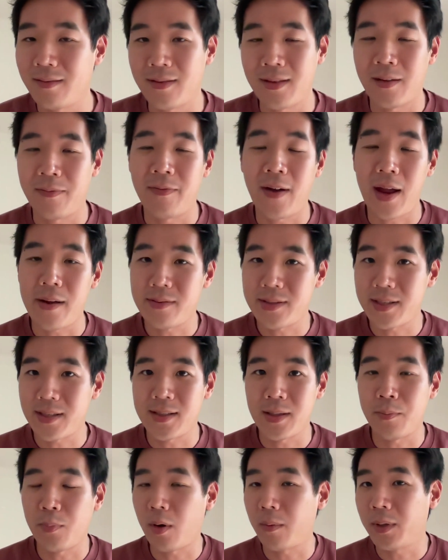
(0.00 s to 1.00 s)
the 5
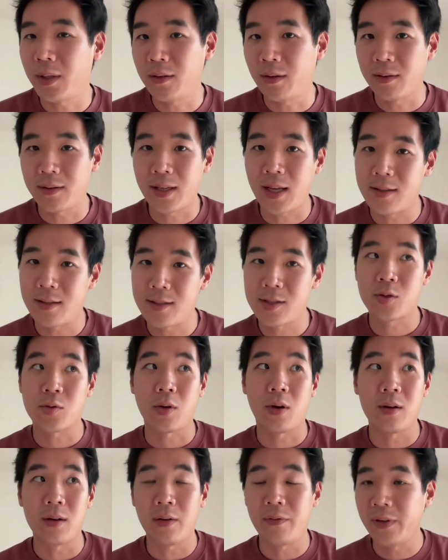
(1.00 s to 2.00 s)
cents are probably not that
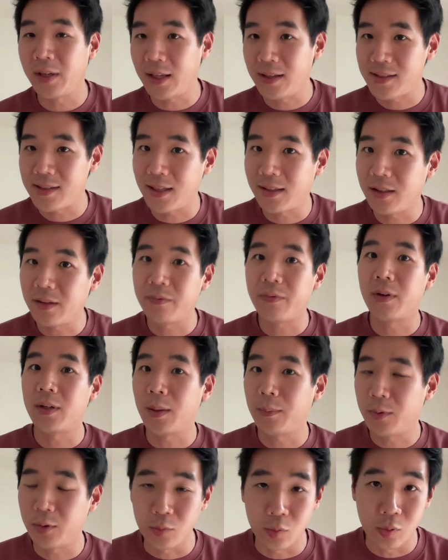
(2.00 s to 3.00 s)
strong of an incentive for
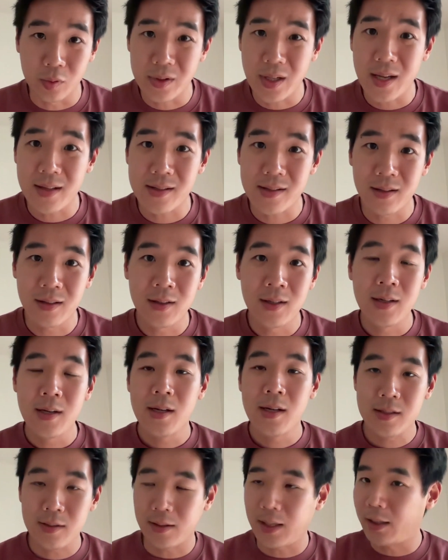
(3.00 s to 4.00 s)
them to do that.
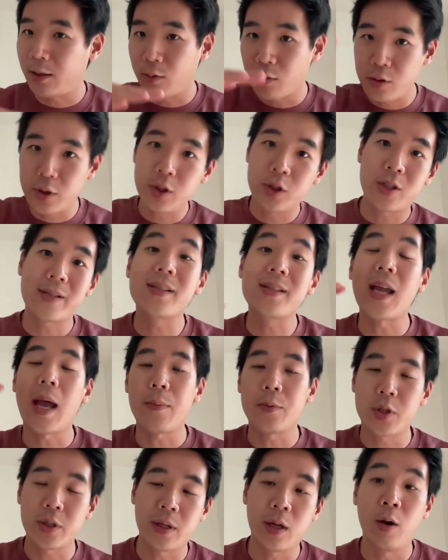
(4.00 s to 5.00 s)
So they usually just
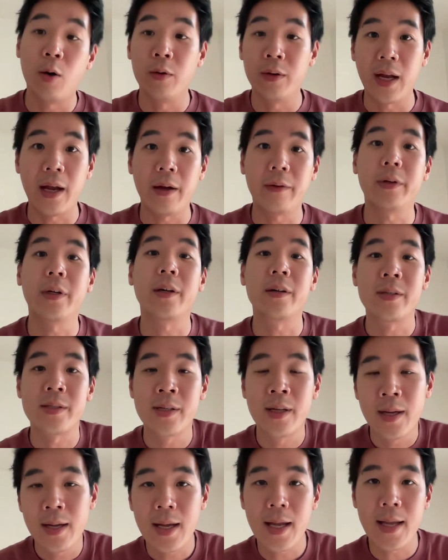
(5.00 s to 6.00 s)
capture their own areas
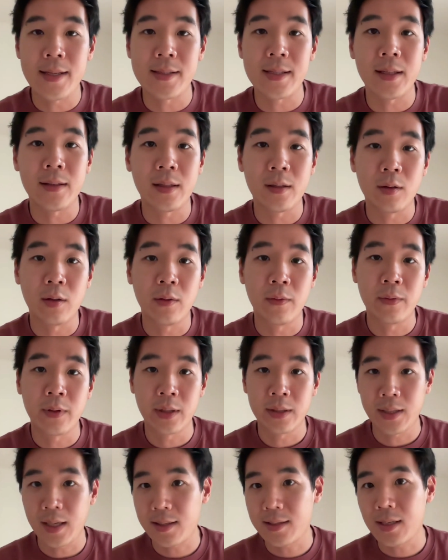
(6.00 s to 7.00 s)
and send it over.
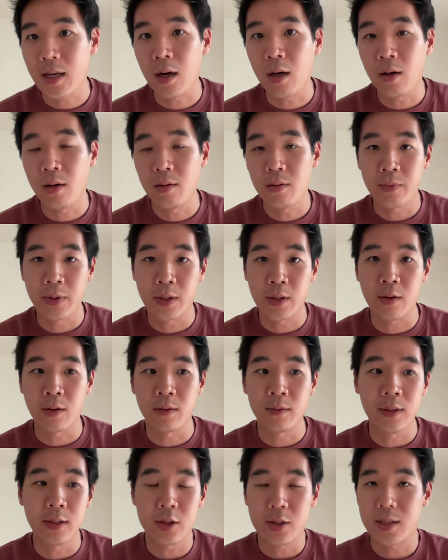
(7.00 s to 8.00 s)
And that's how we
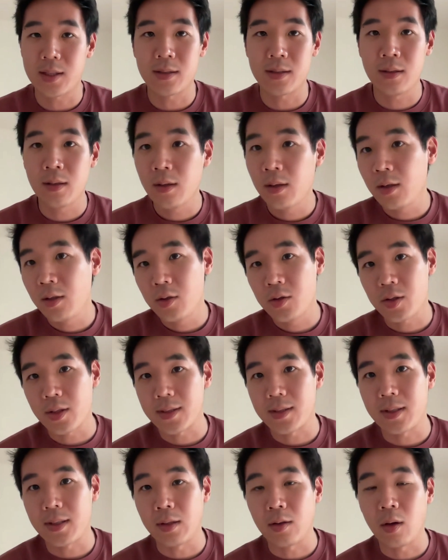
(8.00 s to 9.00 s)
currently just
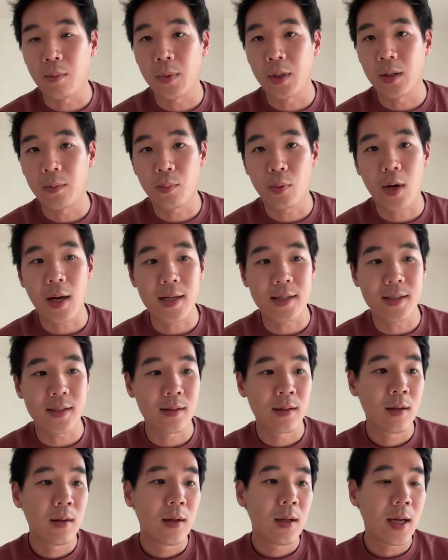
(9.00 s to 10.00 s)
determine the price.
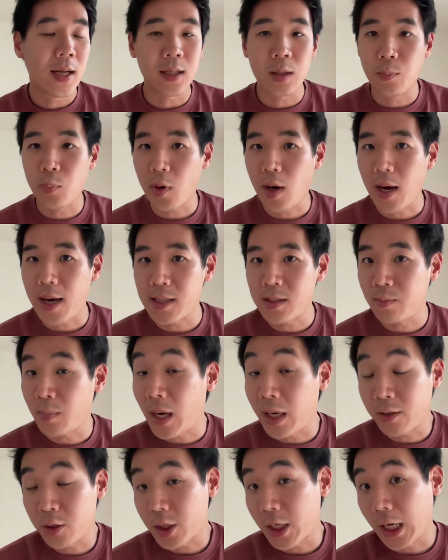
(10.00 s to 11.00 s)
And the price
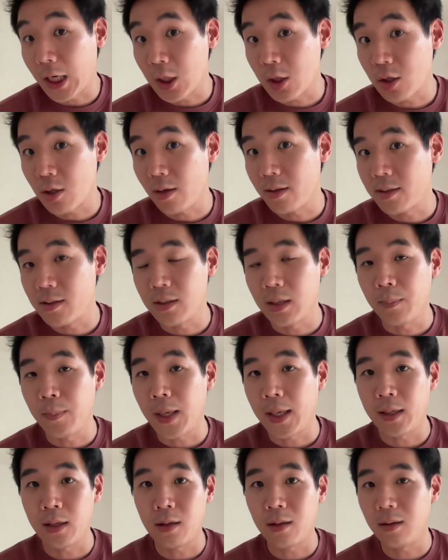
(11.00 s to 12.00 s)
might change also
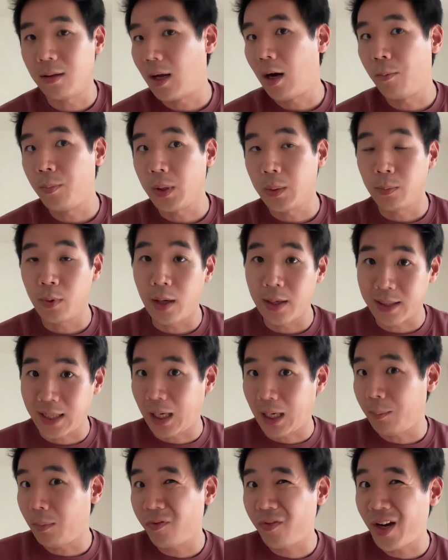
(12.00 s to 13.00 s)
depending on how people are
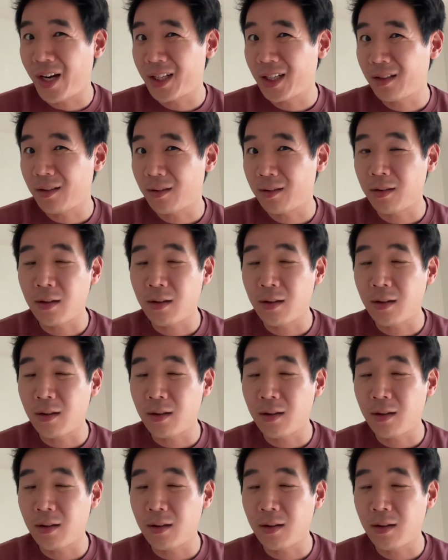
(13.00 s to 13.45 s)
gamifying it or